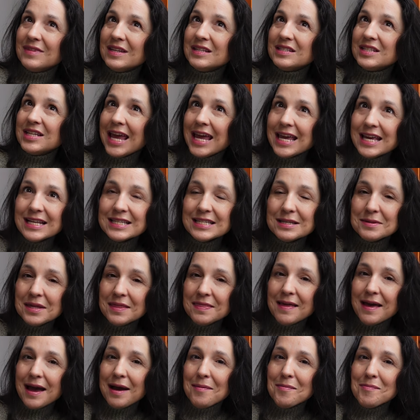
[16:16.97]
taking something
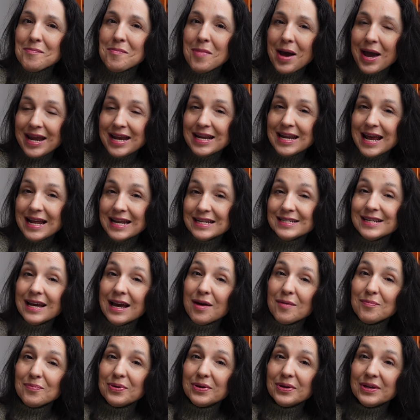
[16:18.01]
that might end
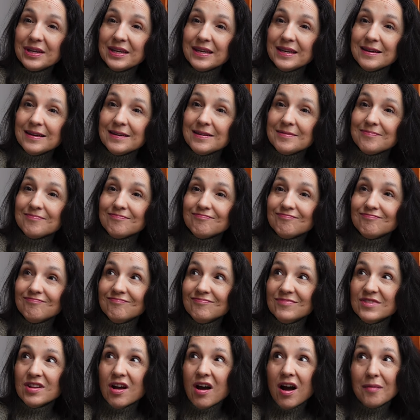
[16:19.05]
up
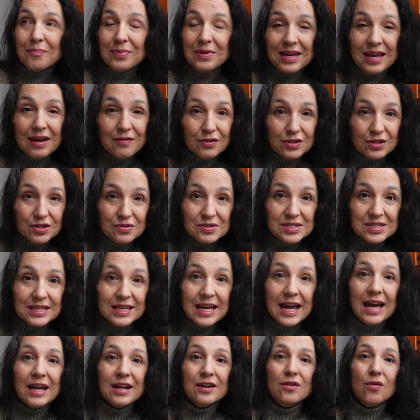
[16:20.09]
not being ever used
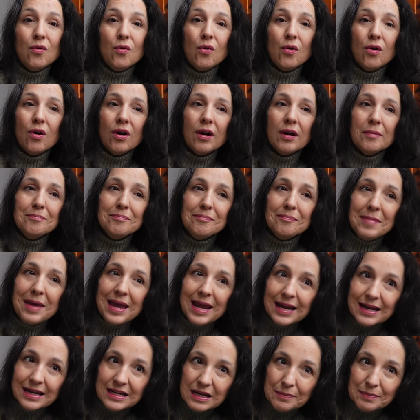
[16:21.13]
again or
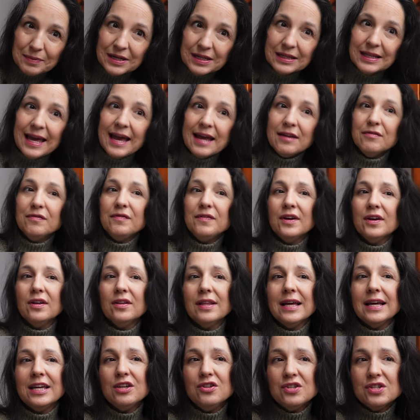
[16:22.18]
may end up in a landfill.
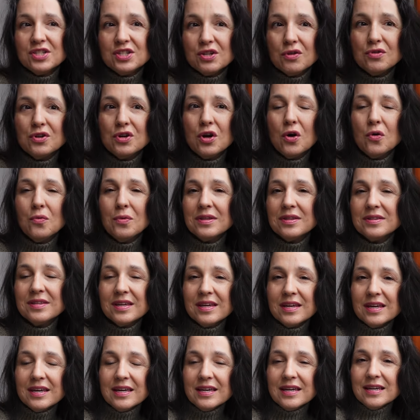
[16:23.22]
Like, you just don't know with
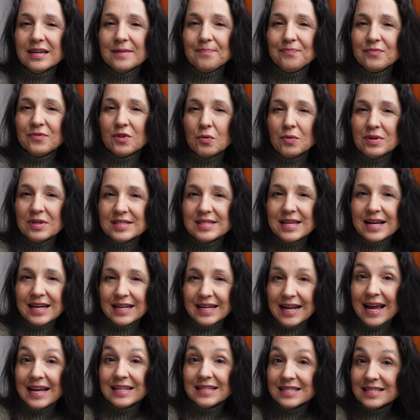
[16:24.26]

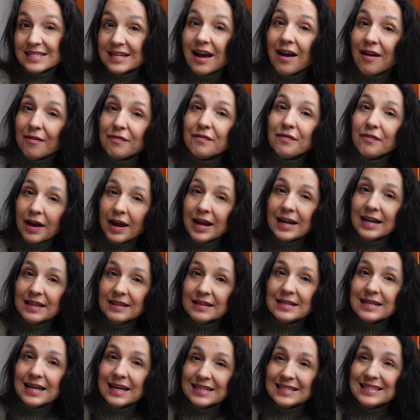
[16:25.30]
secondhand stuff, right?
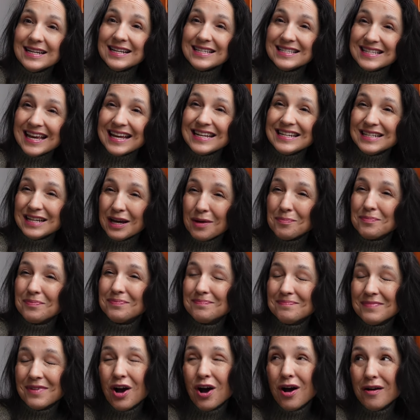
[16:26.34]
And it does end
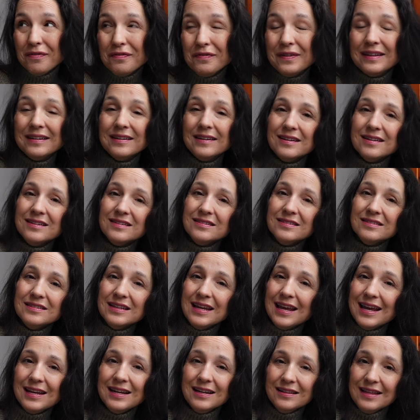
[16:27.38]
up often
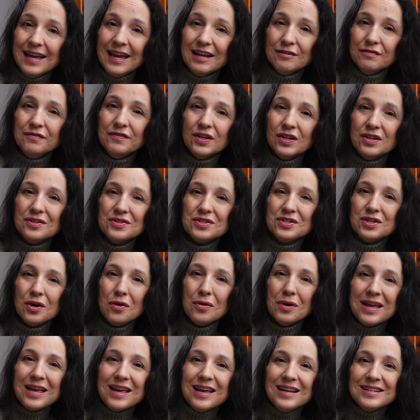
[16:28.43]
in a landfill.
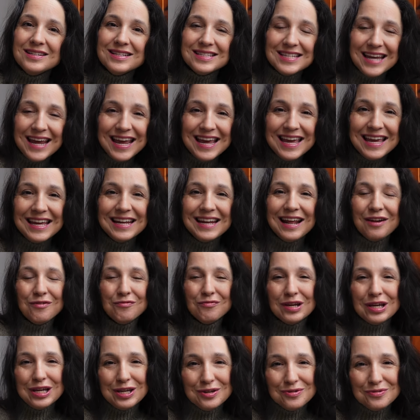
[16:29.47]
So to take it and
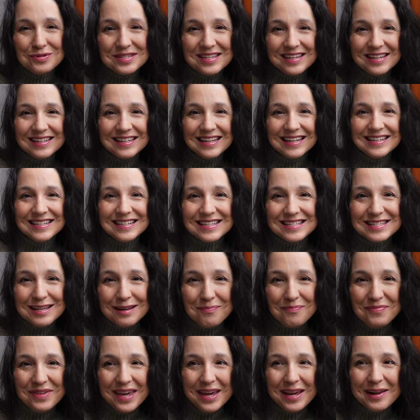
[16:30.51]
reuse it into
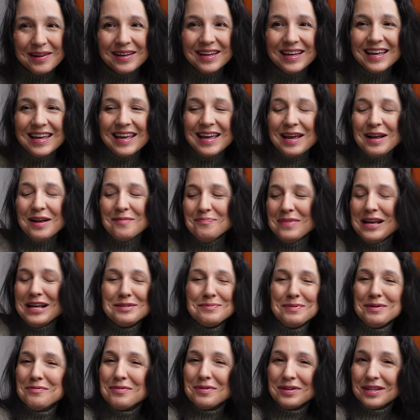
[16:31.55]
something makes
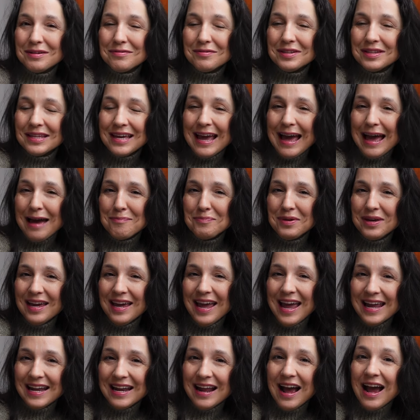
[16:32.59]
me really, really happy.
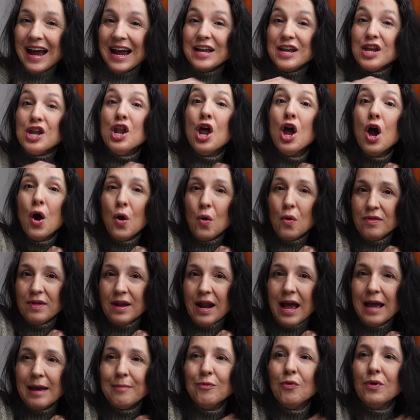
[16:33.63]
And I know that
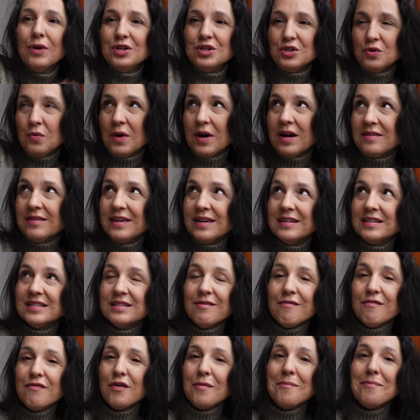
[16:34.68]
I'm going to wear this
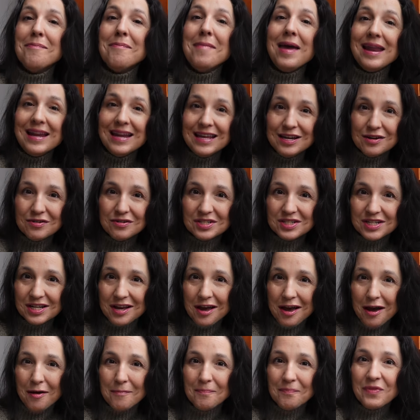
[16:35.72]
for many years to
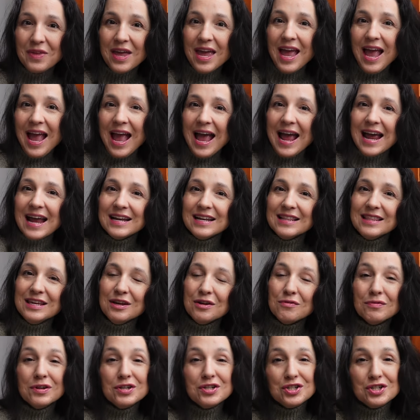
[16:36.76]
come. And the
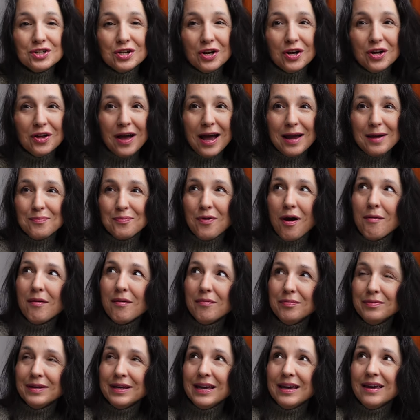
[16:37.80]
original I
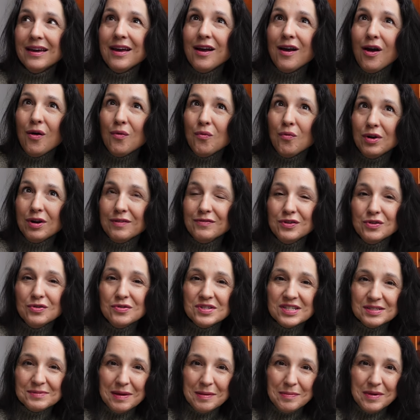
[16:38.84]
probably would have
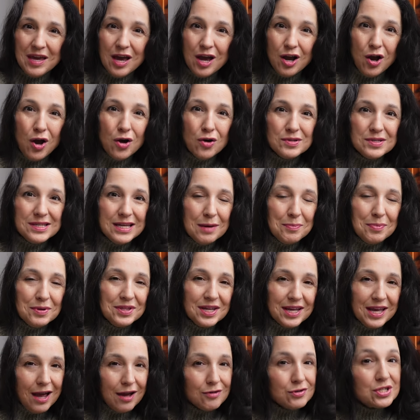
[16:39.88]
used as maybe a cozy up on the
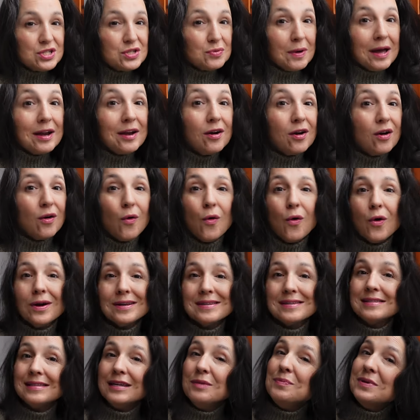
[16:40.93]
couch sweater or a
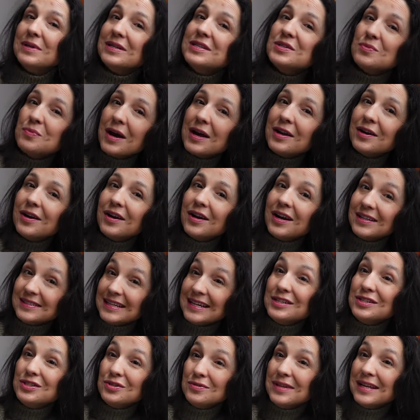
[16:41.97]
sleeping sweater, because I
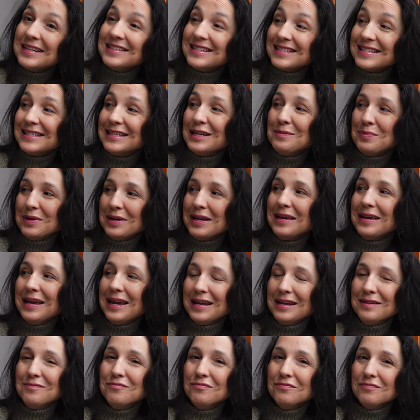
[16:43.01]
do like to sleep
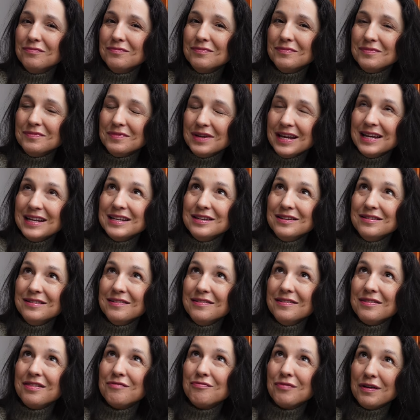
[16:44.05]
in
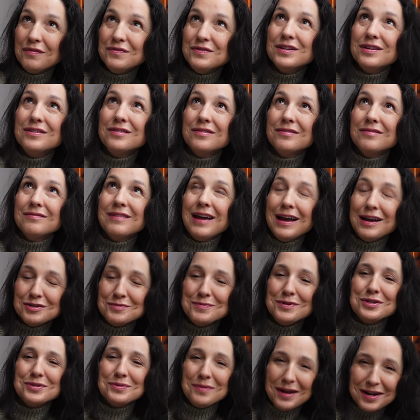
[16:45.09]
thrifted
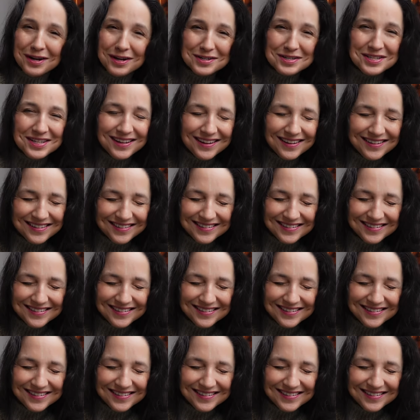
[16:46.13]
cashmere sweaters.